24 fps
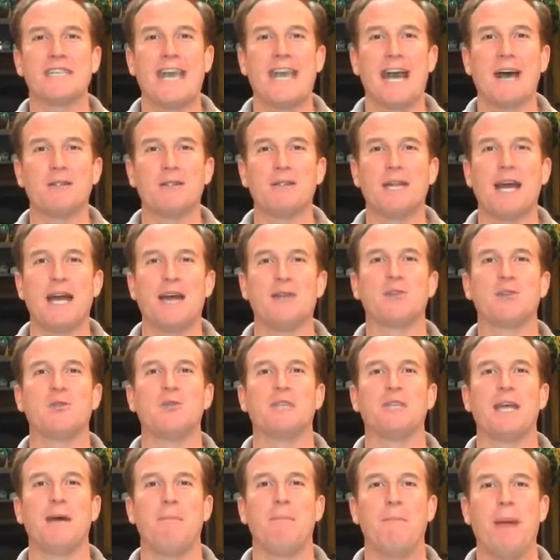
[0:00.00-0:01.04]
countdown to
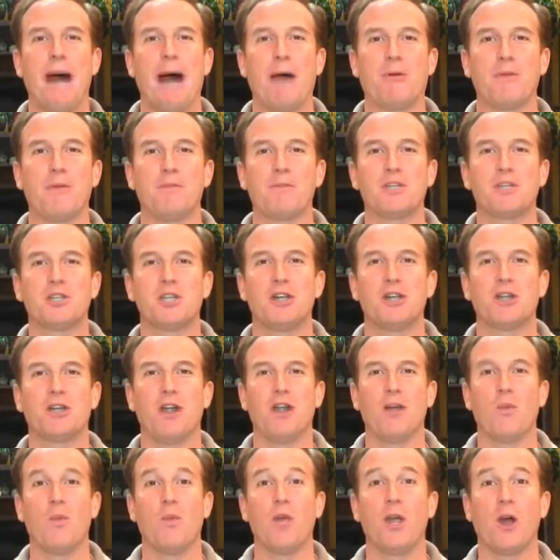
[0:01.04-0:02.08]
attend PowerUp this year,
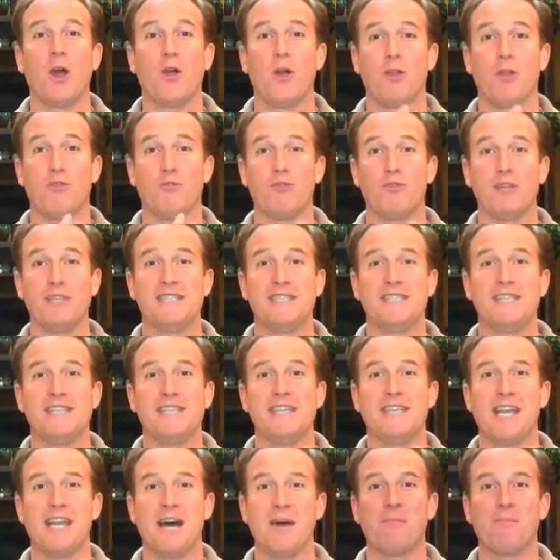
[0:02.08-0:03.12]
and we are at reason
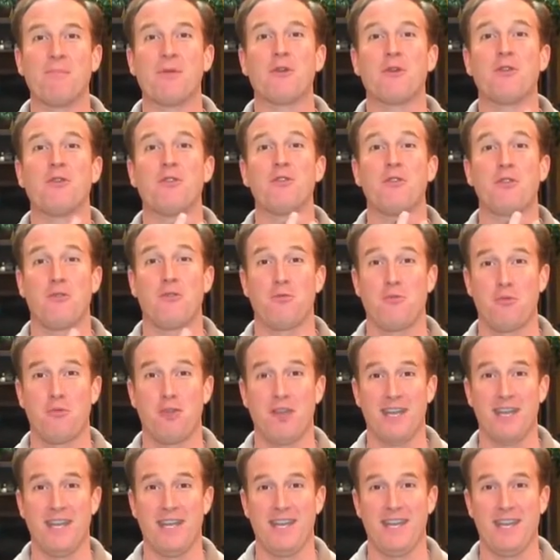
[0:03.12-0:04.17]
number
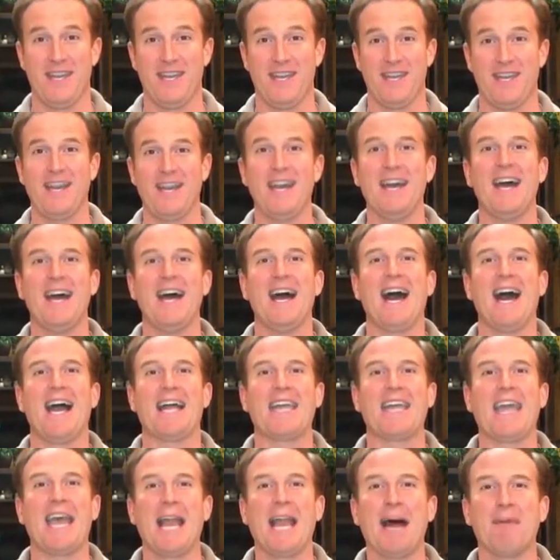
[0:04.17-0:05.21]
3. I
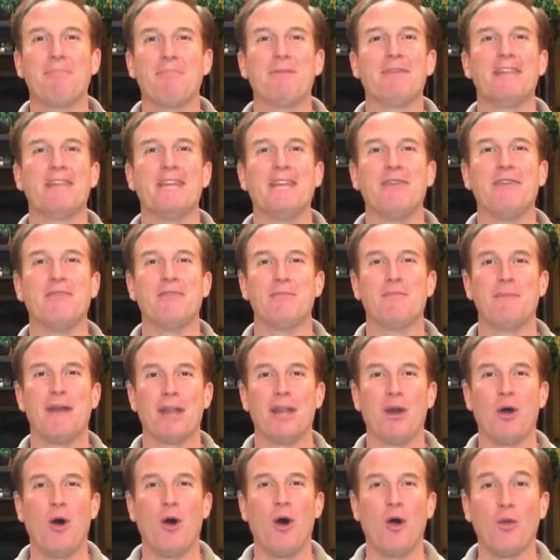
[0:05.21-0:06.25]
cannot believe we've made
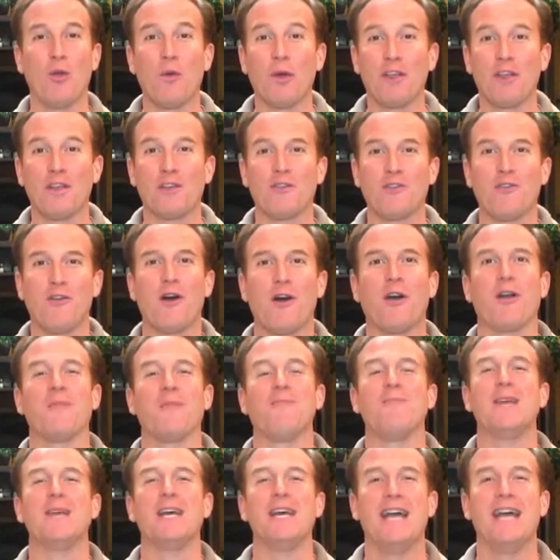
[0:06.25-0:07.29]
it all the way this far.
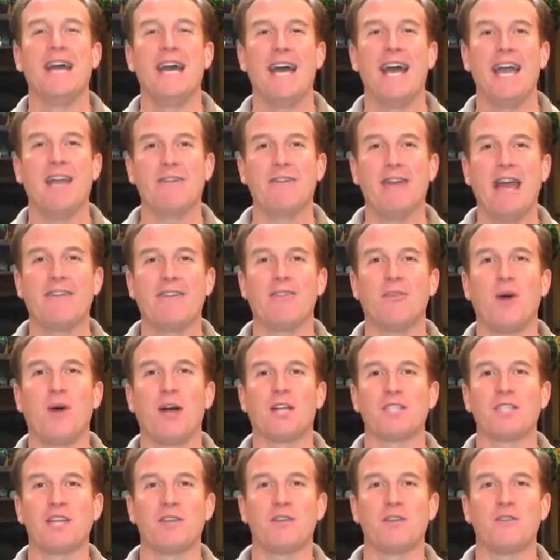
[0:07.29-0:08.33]
And if you haven't
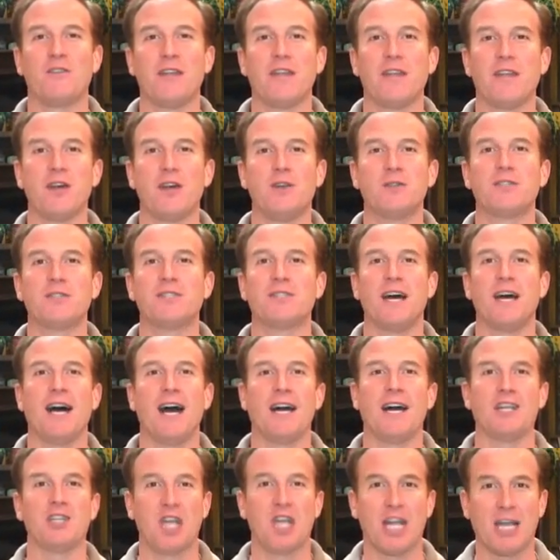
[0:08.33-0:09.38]
watched the other videos,
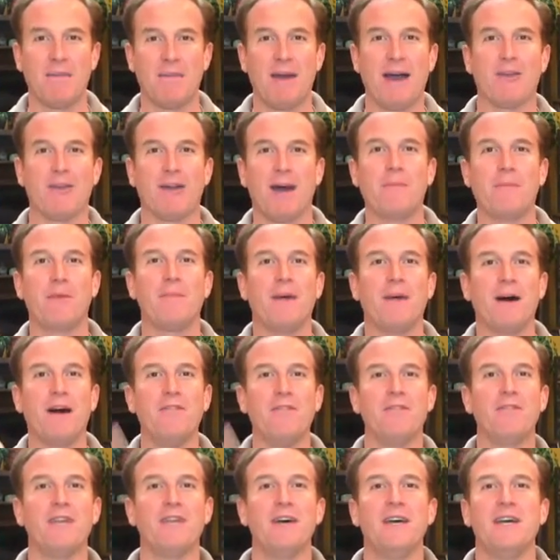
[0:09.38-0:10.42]
check them out up
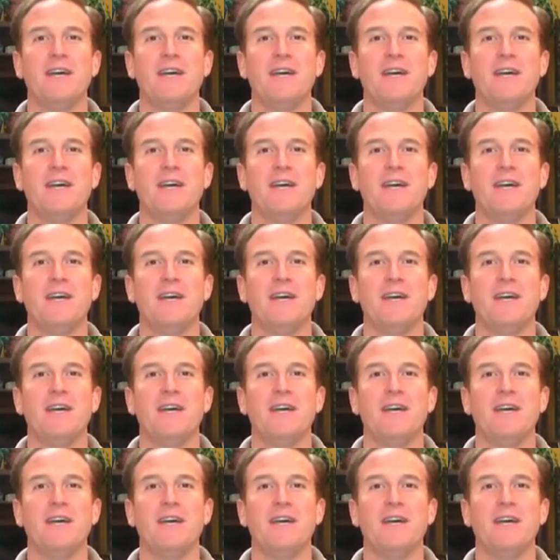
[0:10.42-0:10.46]
above.